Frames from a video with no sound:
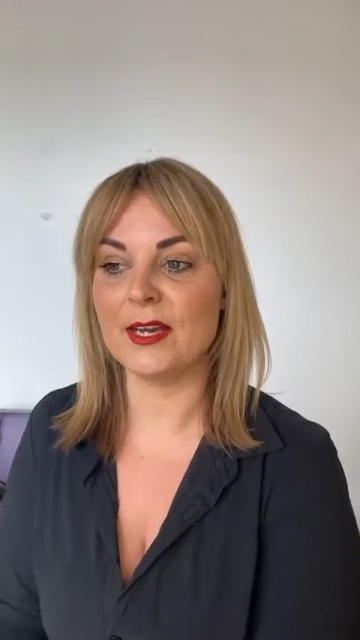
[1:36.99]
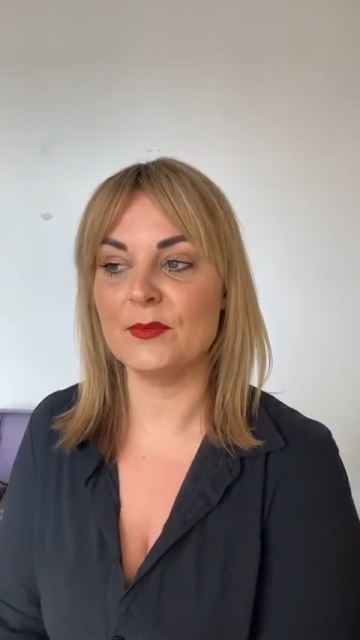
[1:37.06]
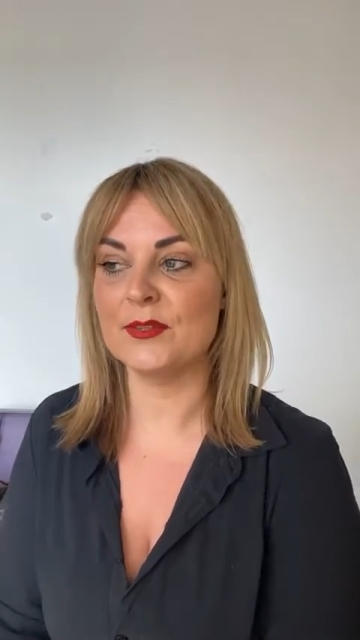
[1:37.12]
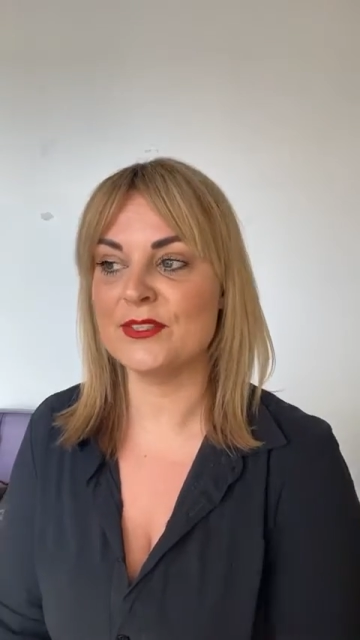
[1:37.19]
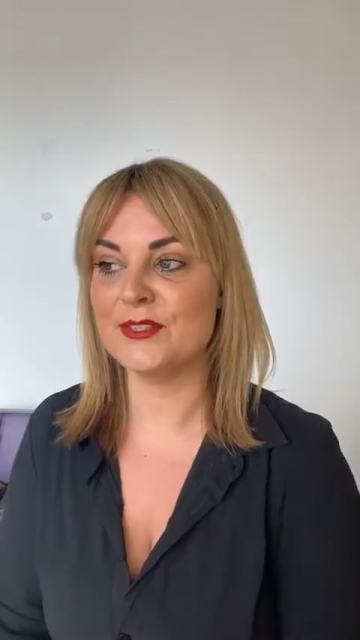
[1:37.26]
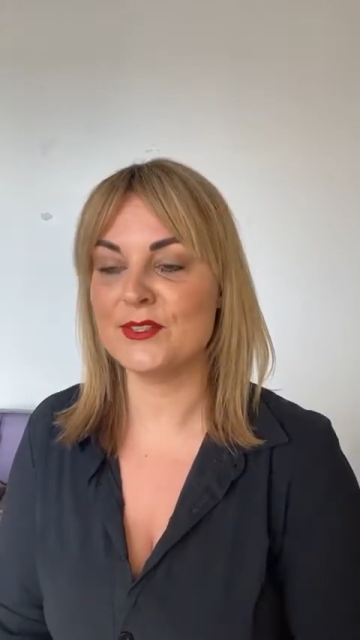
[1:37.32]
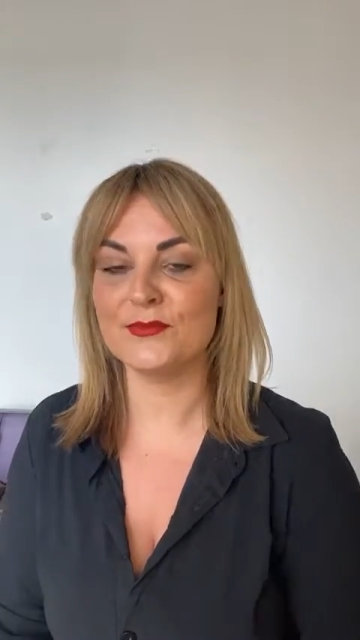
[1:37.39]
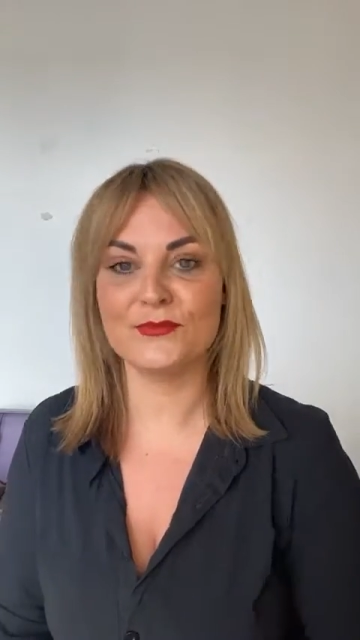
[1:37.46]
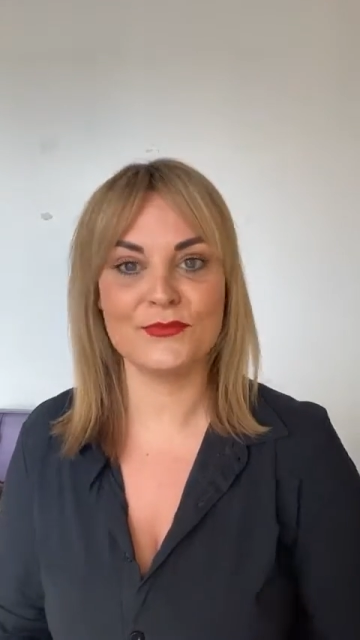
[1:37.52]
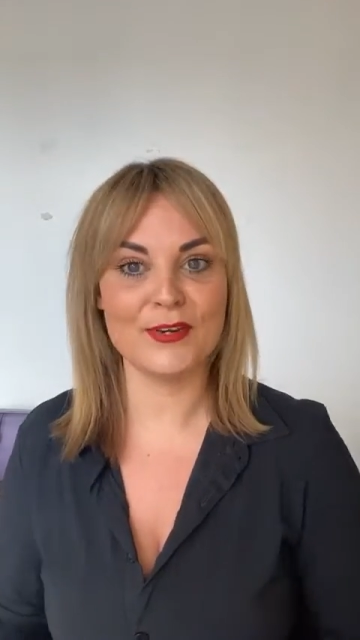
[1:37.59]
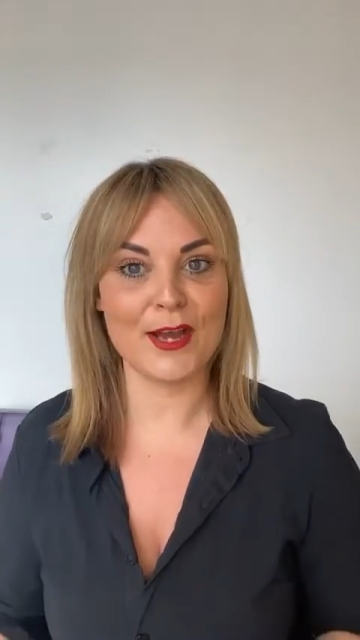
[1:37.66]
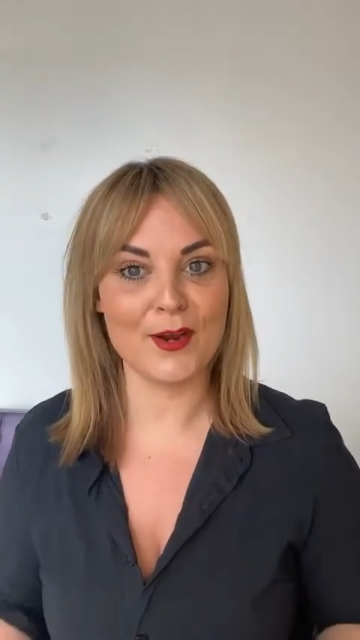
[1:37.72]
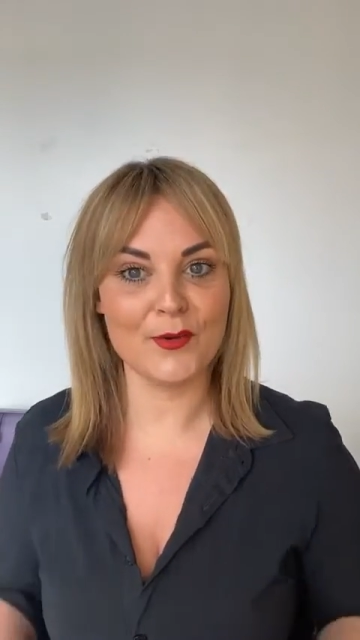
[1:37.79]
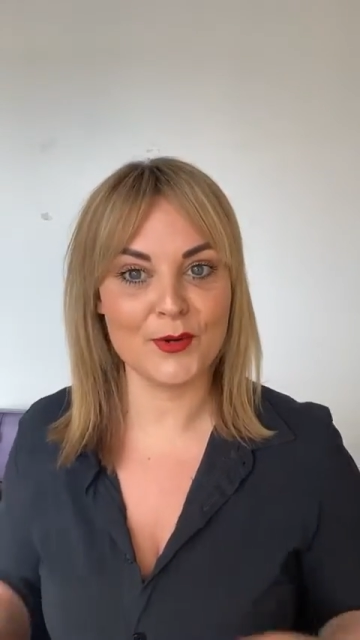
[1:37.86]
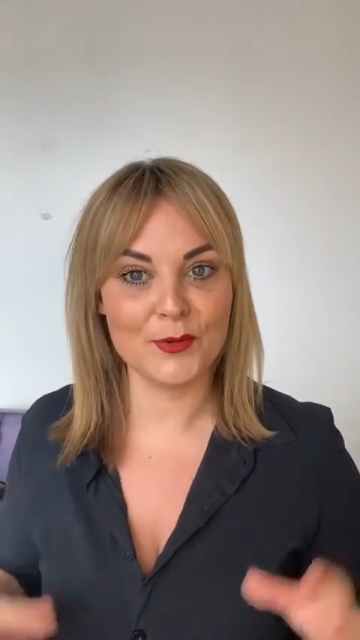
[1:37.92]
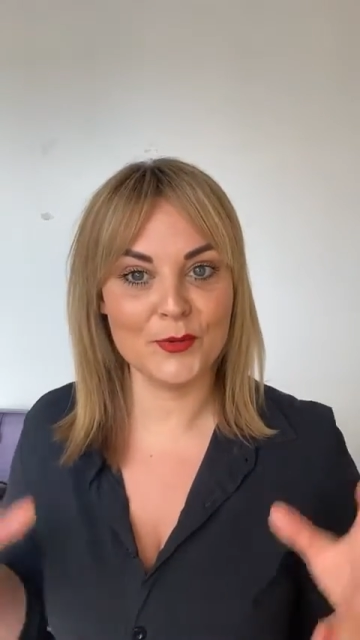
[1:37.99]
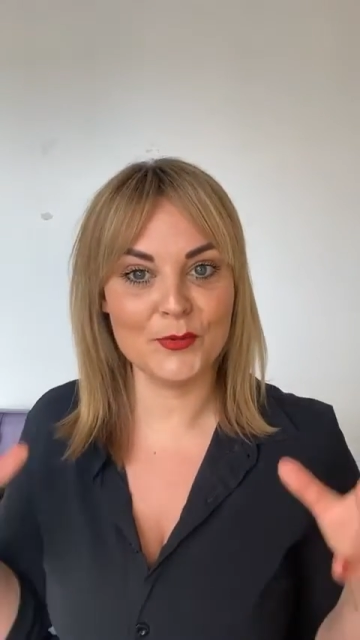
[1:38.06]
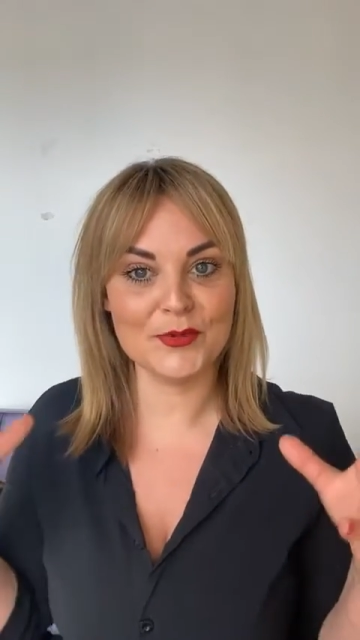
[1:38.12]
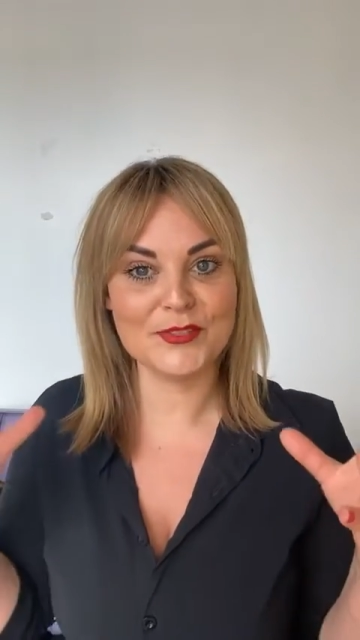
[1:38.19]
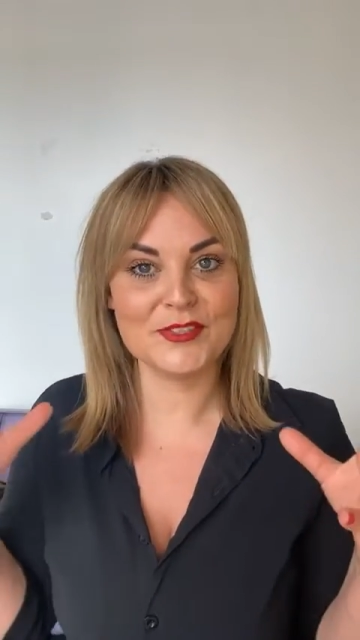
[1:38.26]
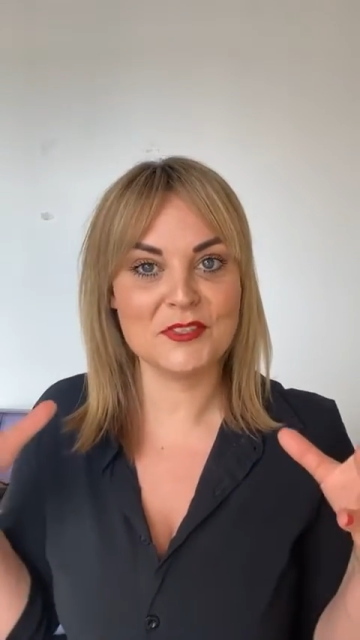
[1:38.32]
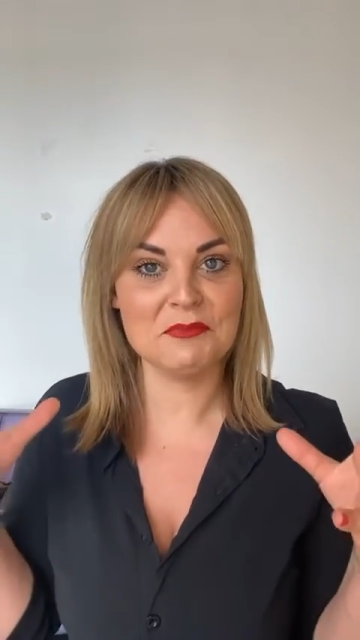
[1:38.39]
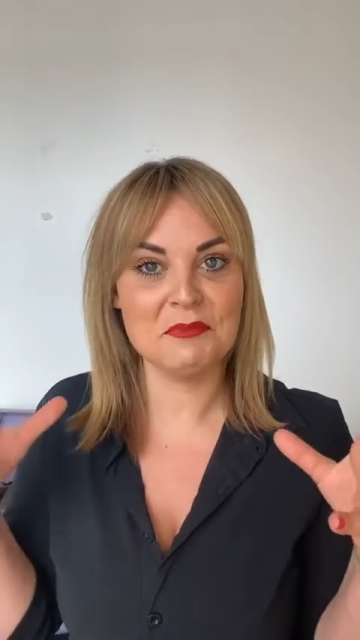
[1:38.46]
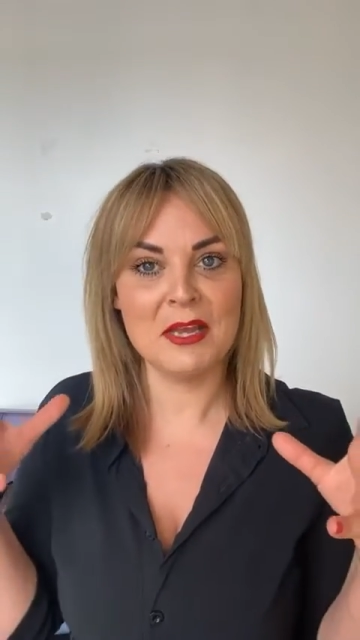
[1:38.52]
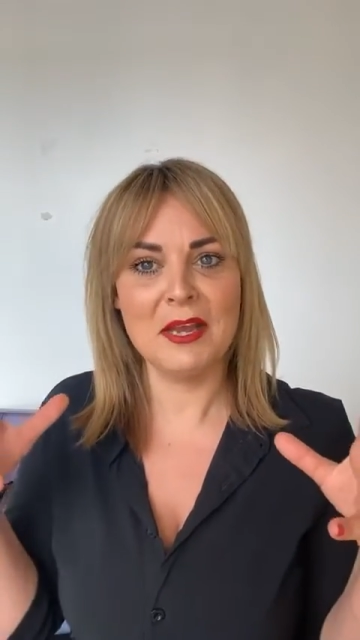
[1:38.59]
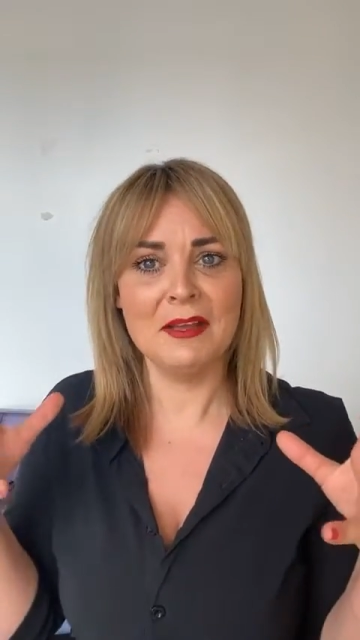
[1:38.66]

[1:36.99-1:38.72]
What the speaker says: I was this flower who was